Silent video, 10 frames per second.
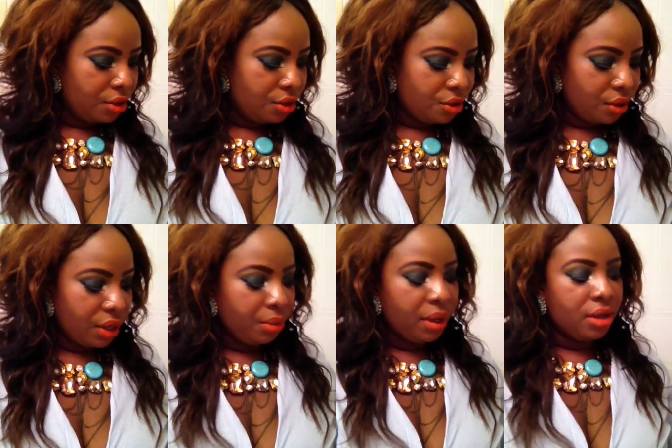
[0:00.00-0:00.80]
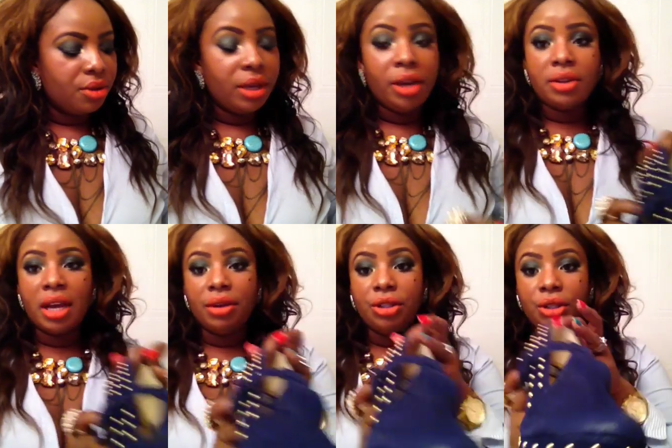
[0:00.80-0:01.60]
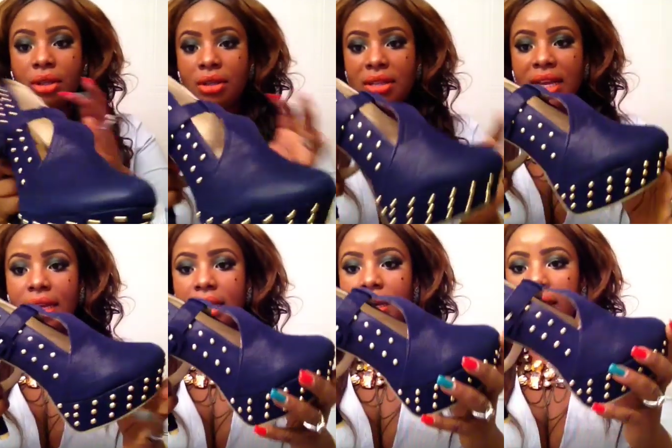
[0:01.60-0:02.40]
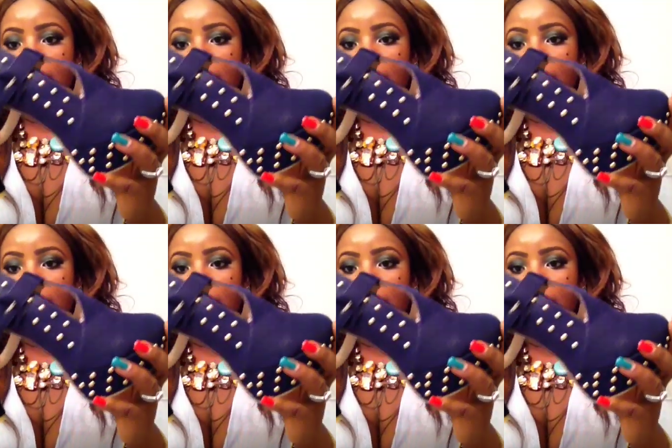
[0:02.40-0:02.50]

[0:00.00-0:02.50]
So anyway, so here's how the shoe looks like.